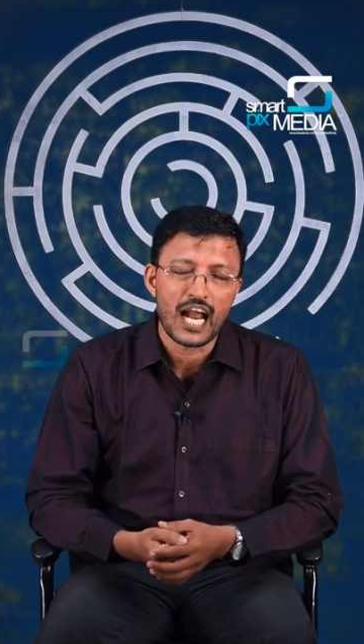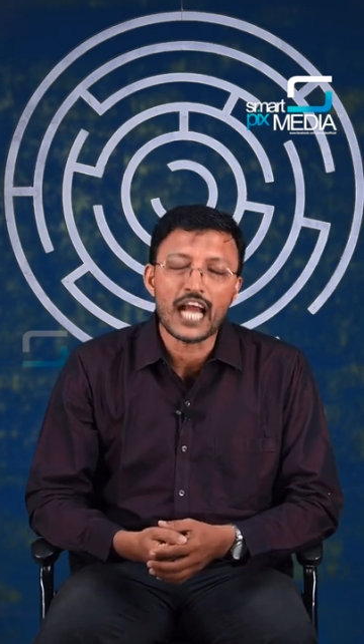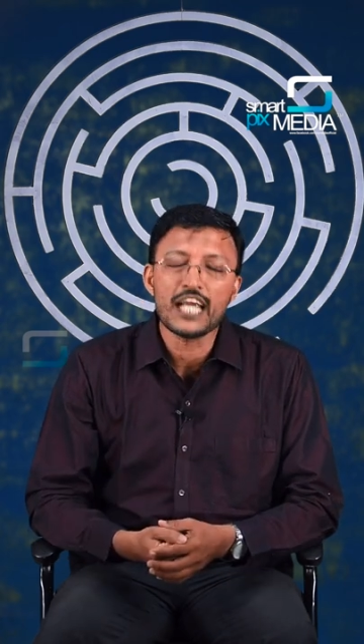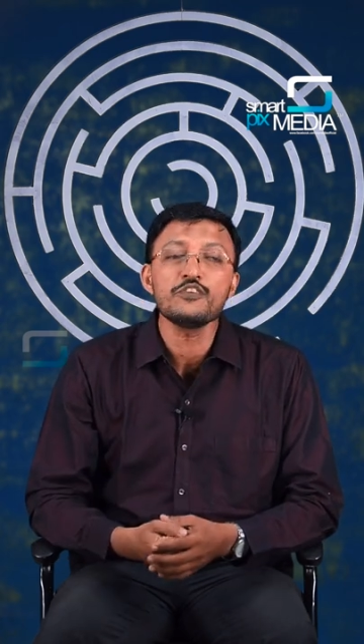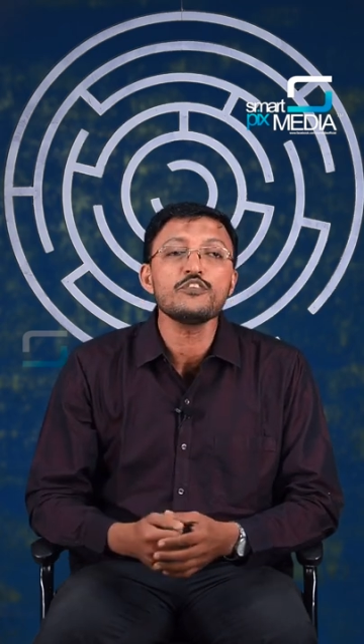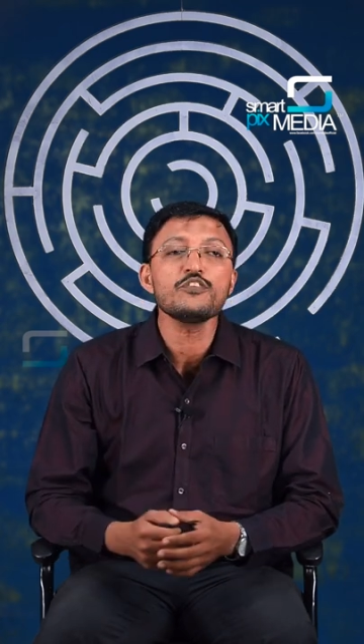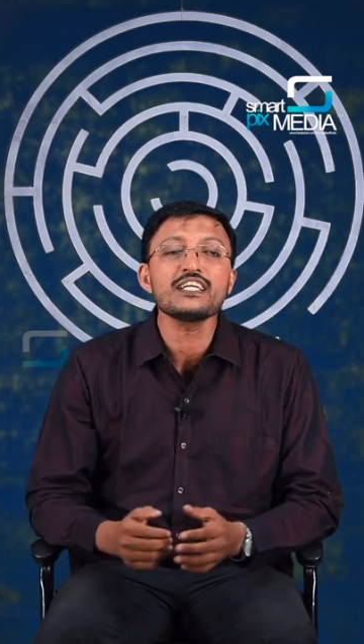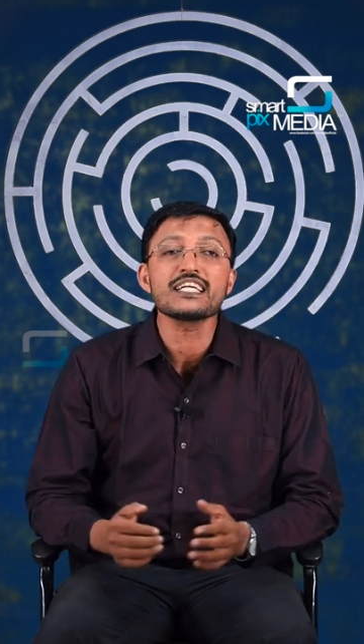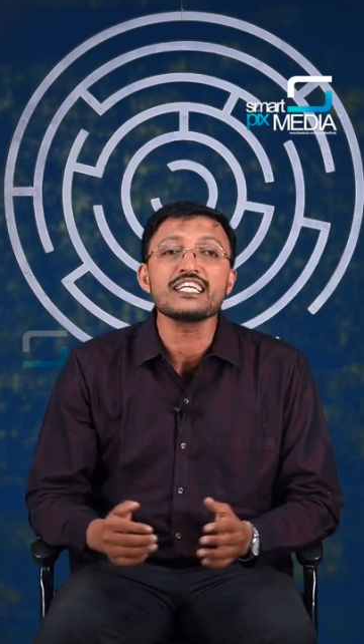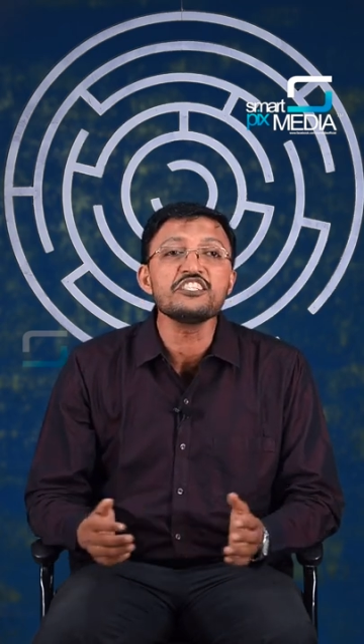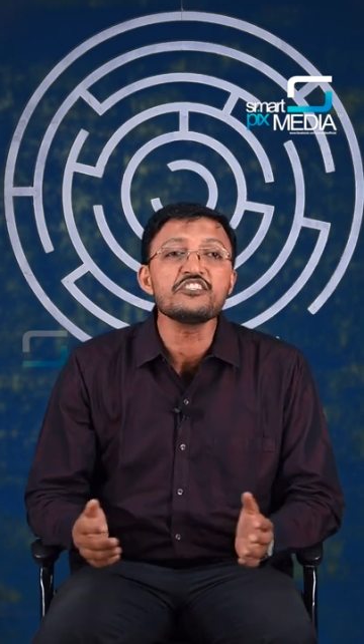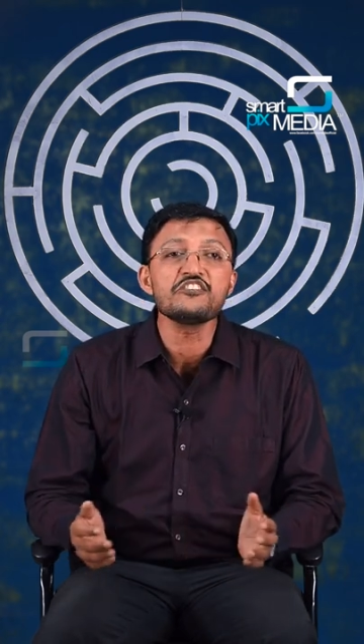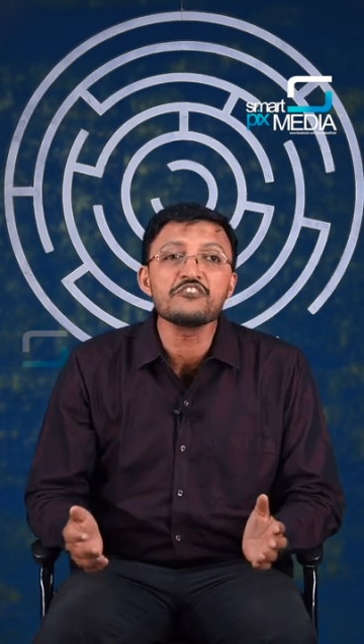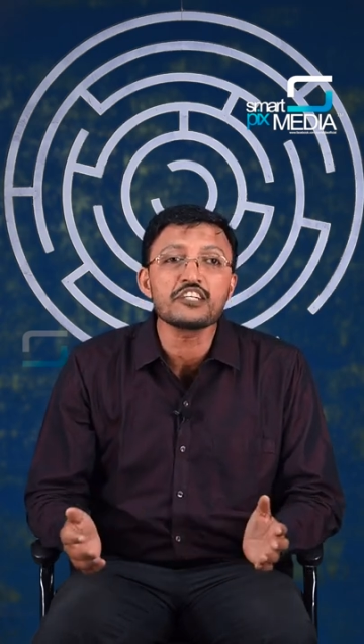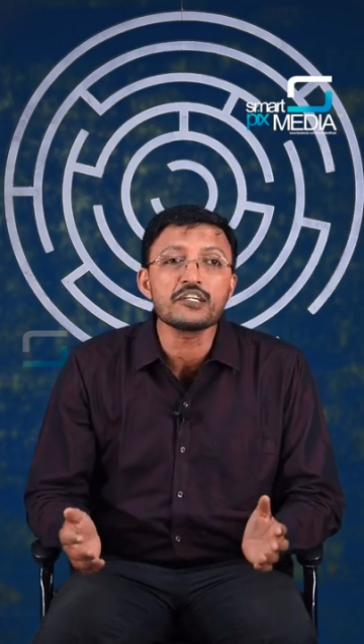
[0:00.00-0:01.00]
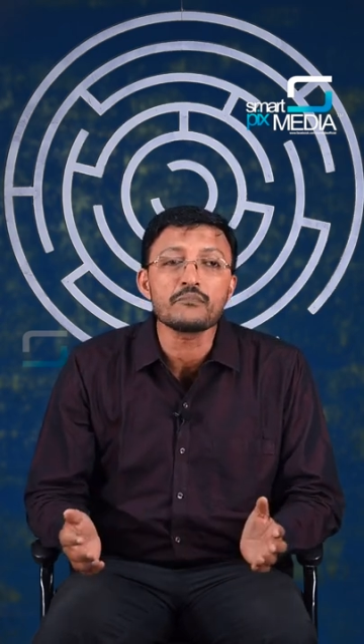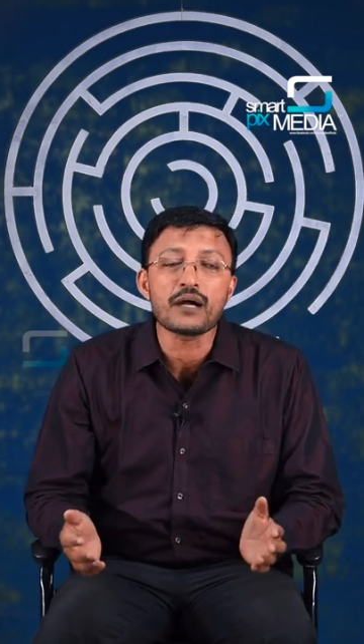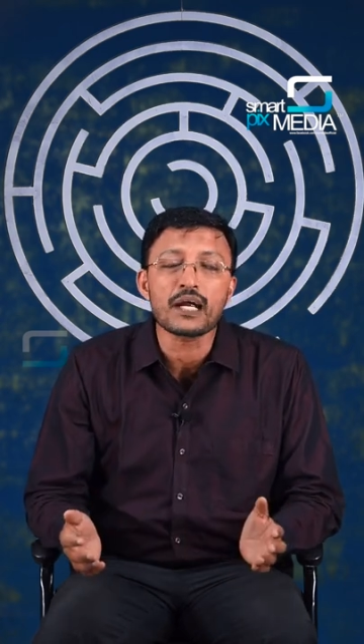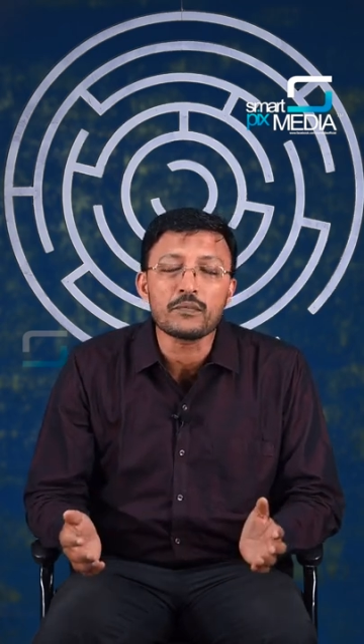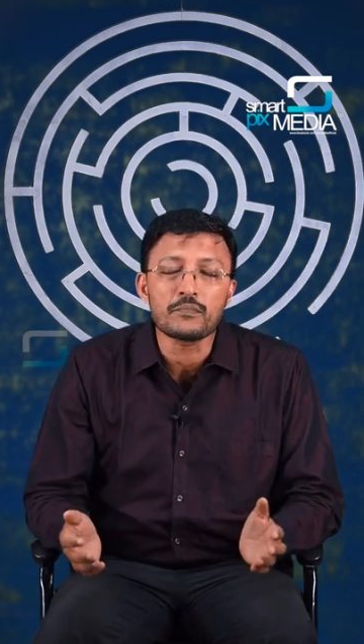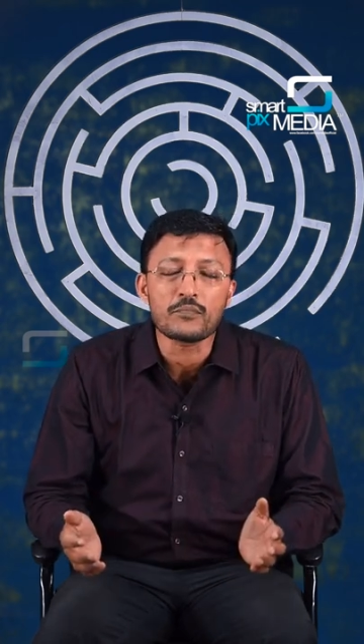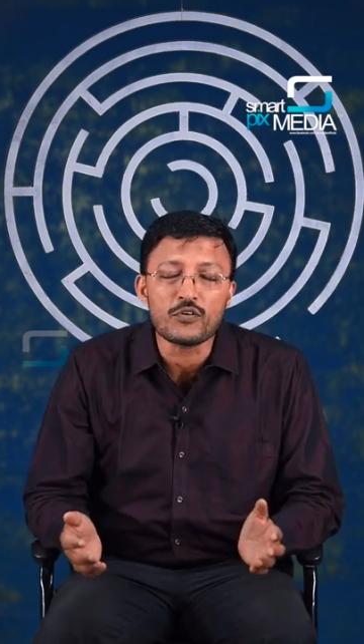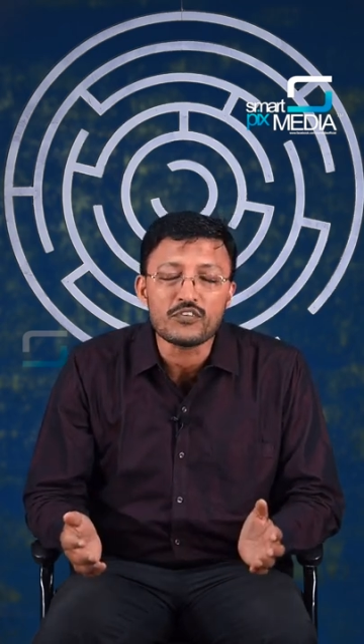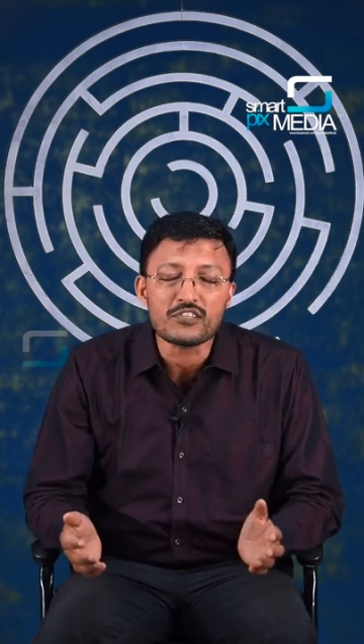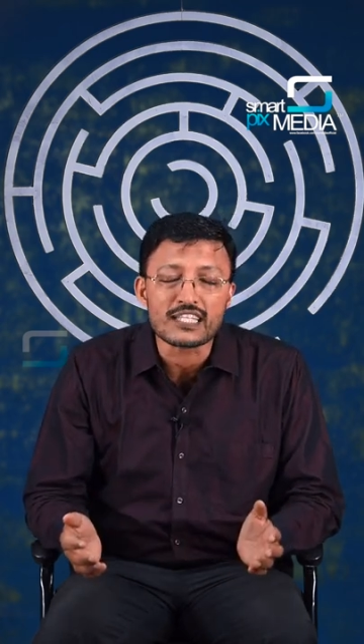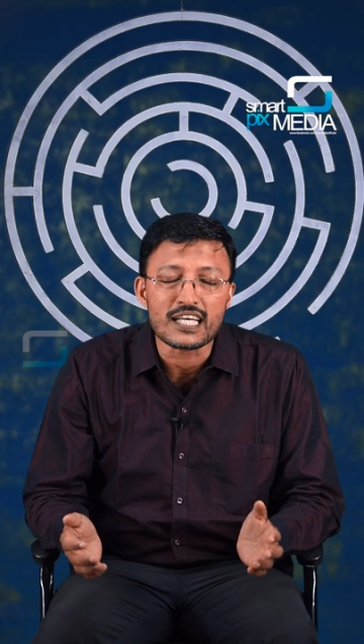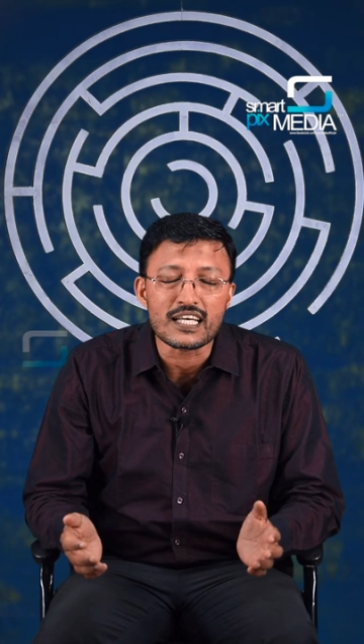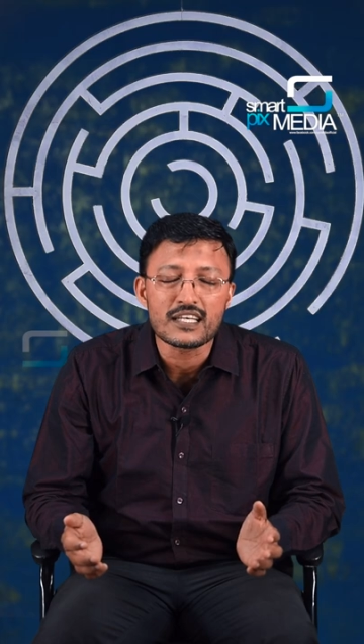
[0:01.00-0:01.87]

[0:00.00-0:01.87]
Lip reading: I don't consider my boss,